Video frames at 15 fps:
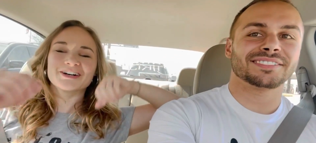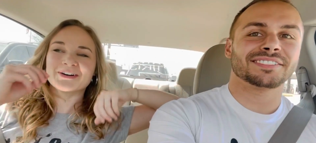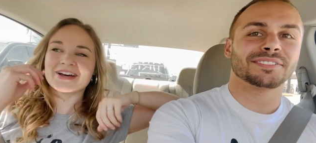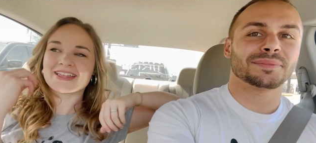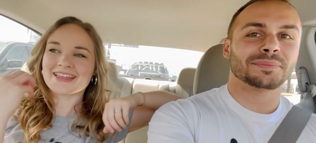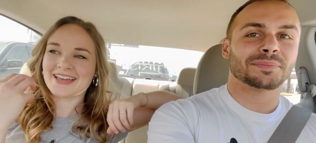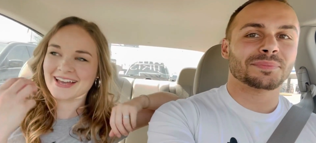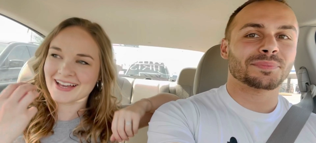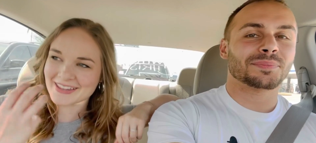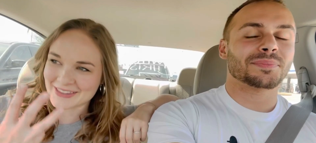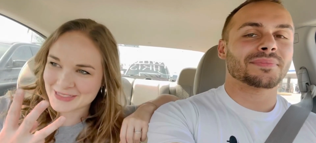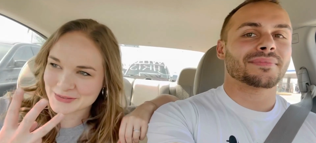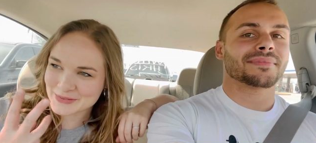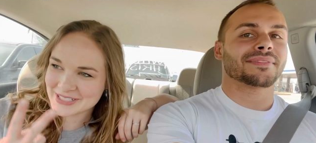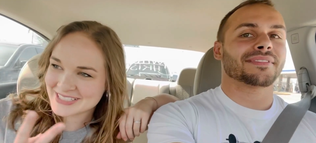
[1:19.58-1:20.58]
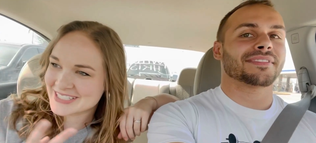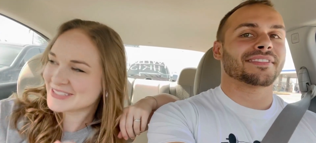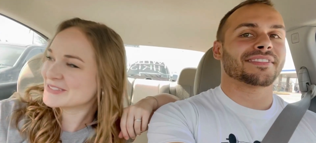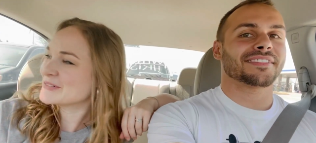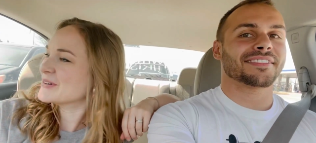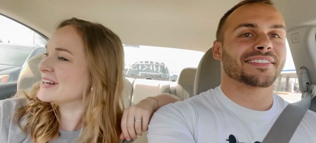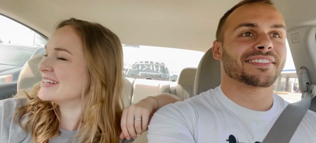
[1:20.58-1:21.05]
Speaker 1: what? Three,
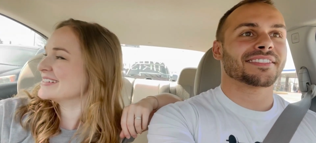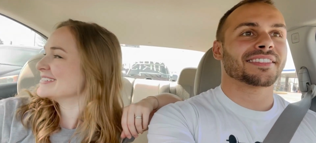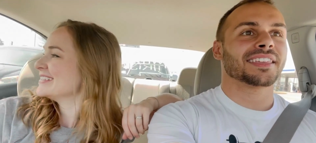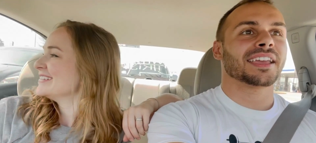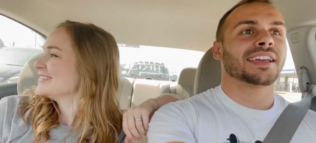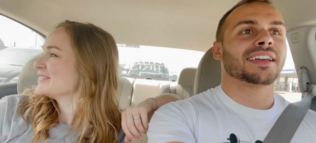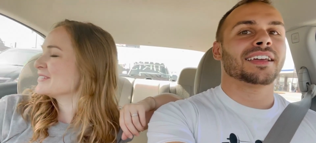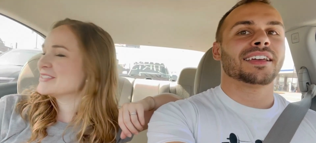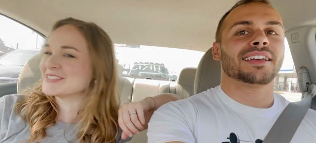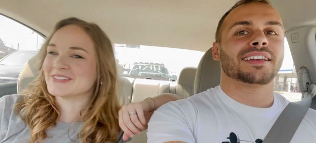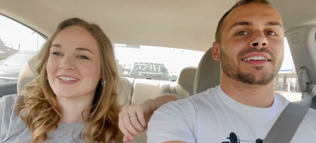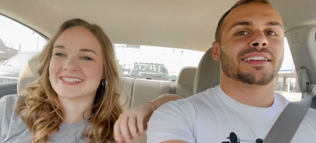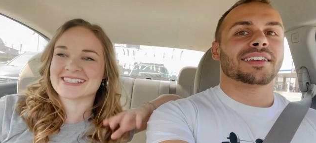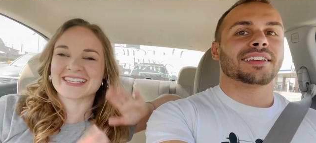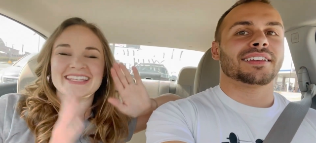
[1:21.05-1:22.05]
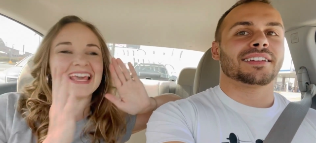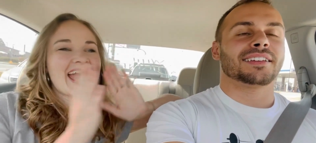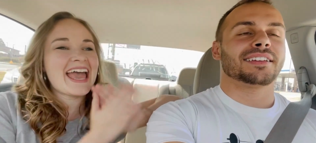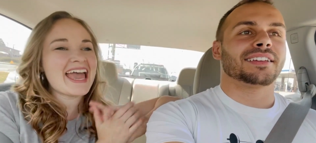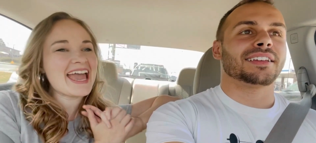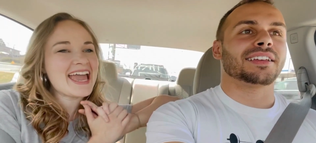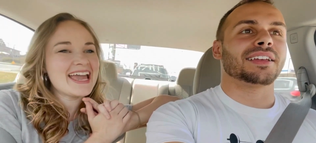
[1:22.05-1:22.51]
two, one we'll do it. I was like,
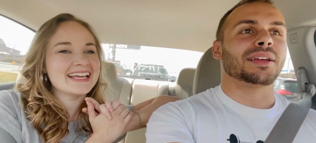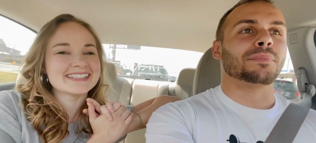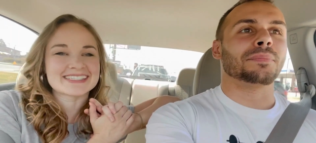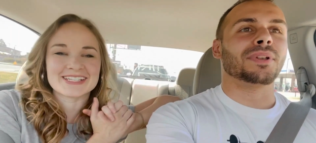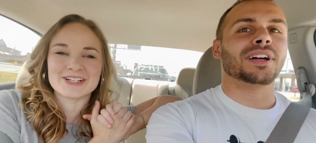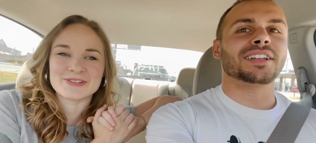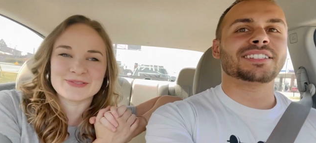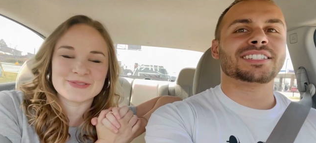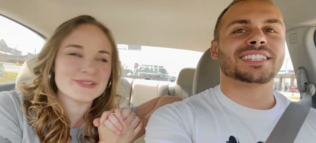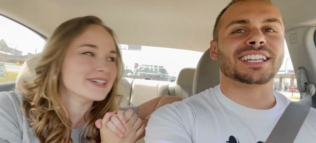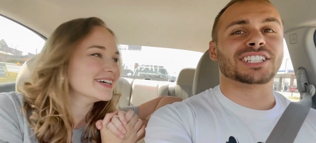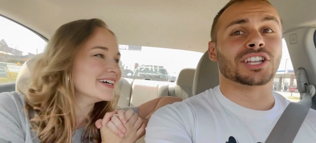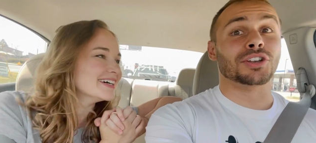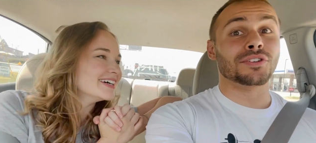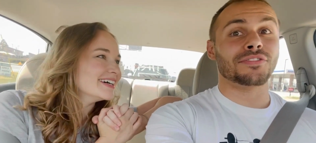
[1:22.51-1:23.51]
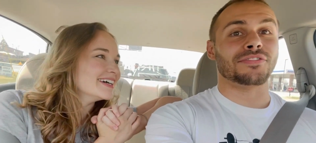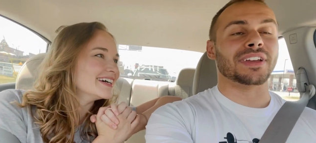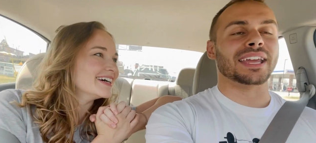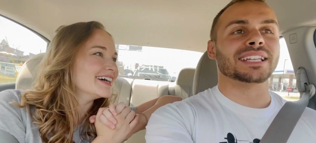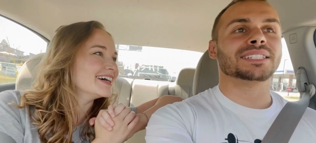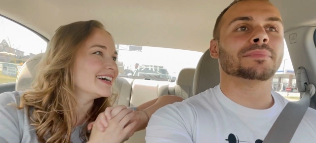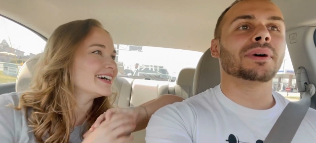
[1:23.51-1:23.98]
yay! So Plus,
Speaker 2: it's a new
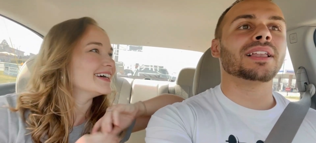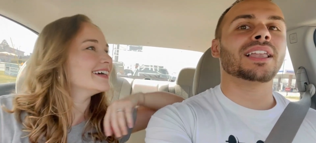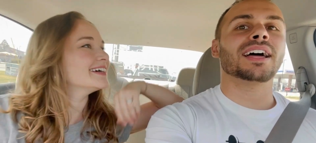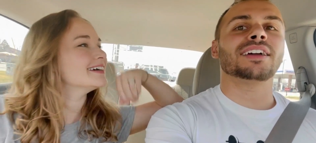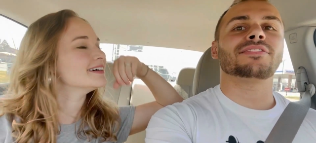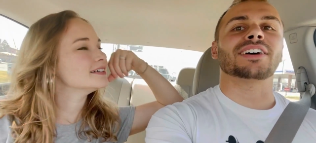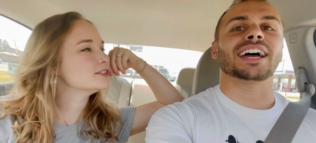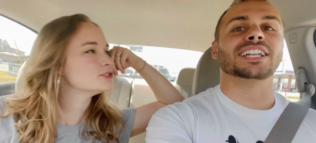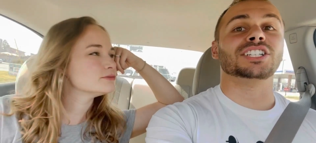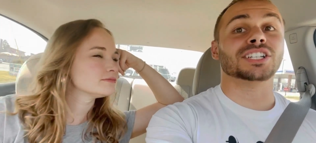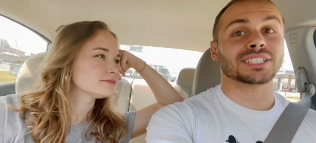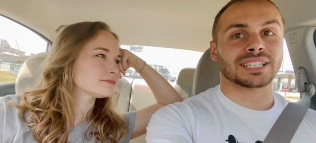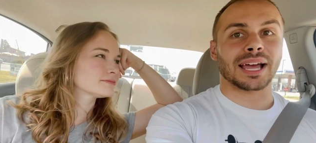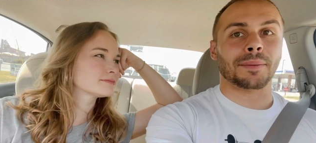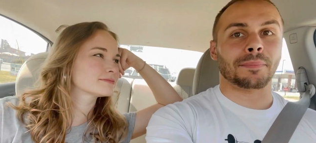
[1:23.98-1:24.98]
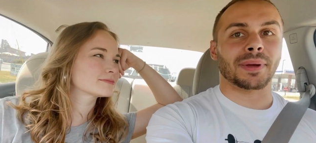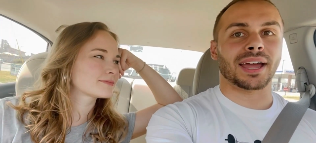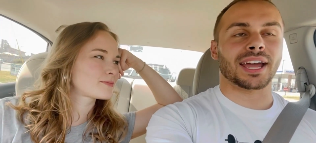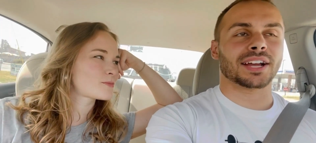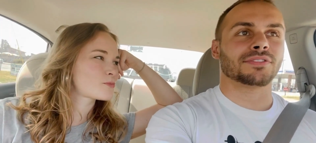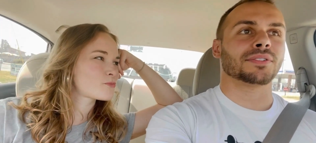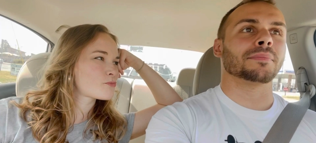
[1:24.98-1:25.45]
phase in my life. I just got
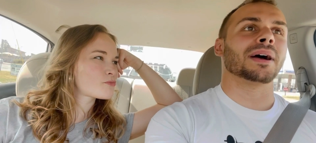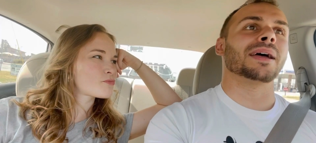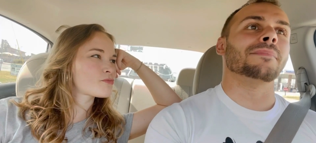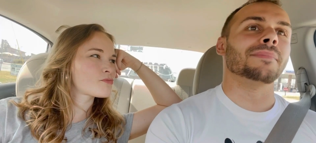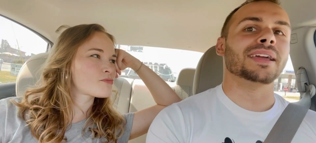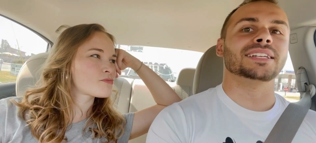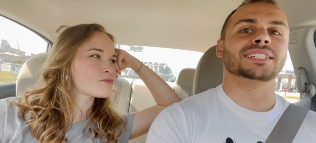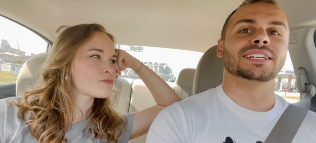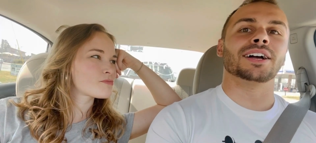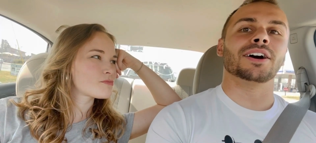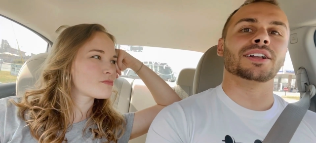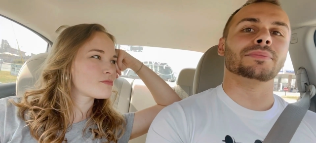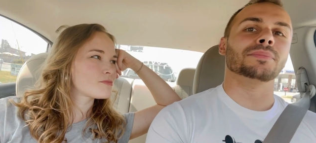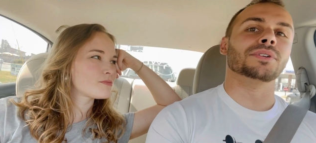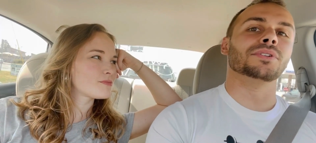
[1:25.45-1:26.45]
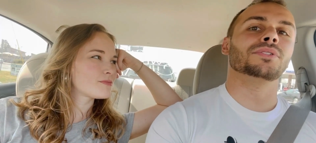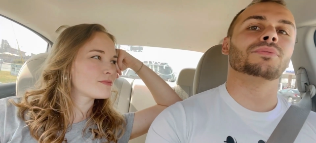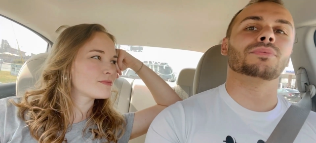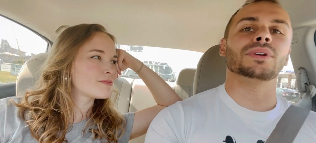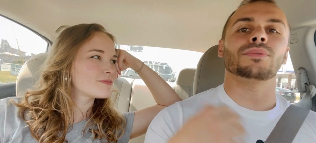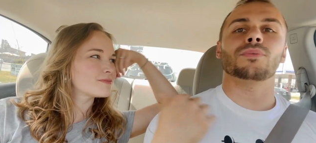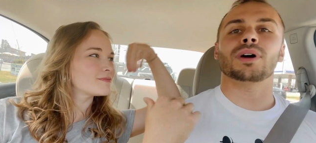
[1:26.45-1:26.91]
back from my amazing honeymoon.
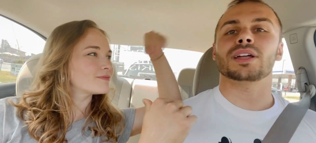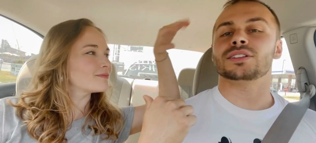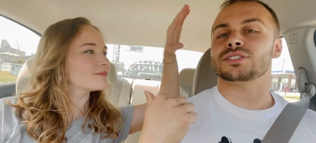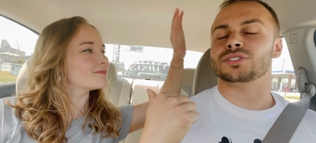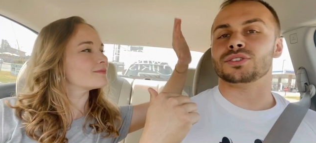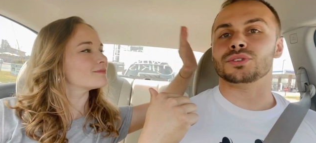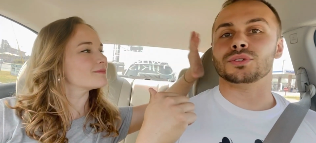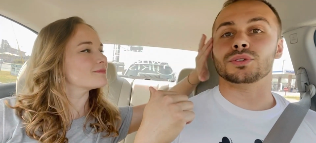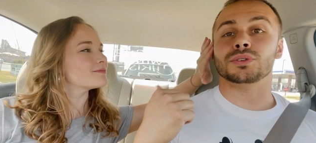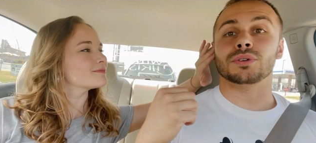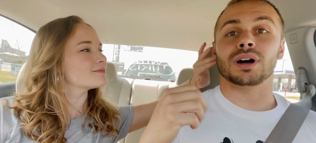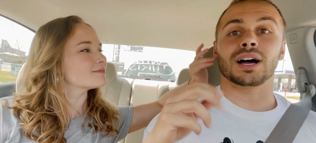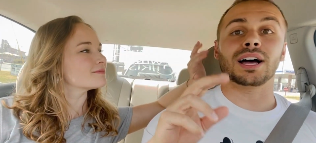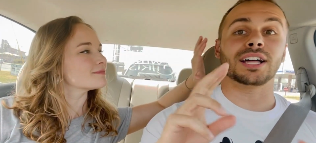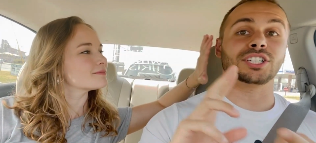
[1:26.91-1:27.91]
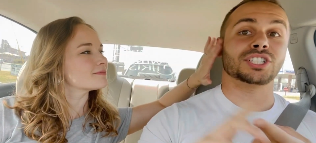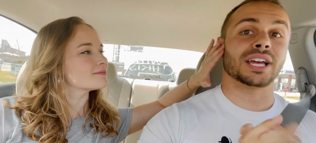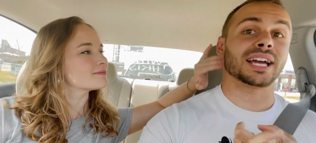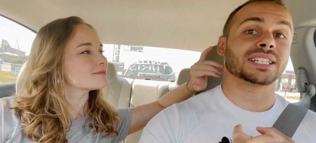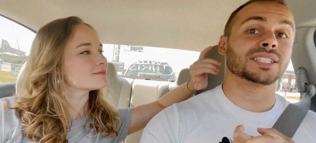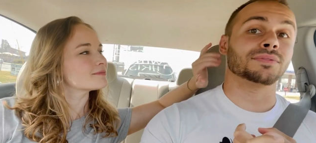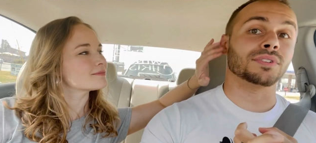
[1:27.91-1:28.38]
We went to uh,
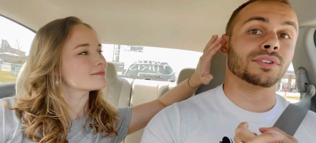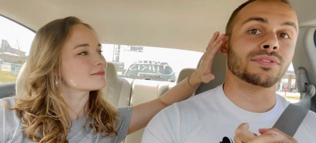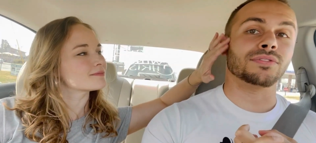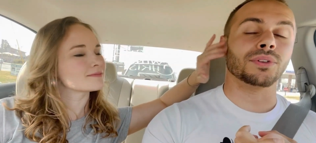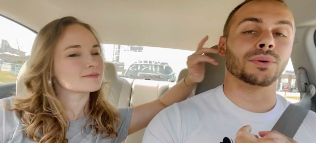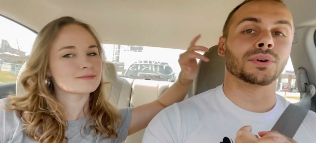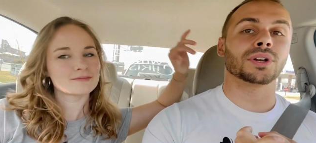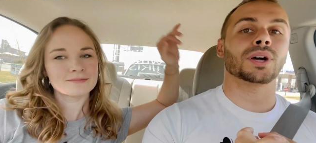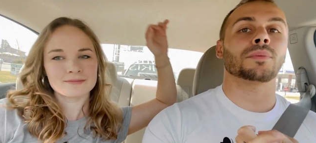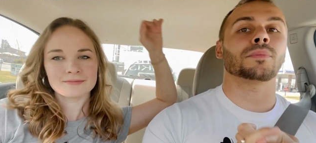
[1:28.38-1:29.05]
Jacksonville, Florida.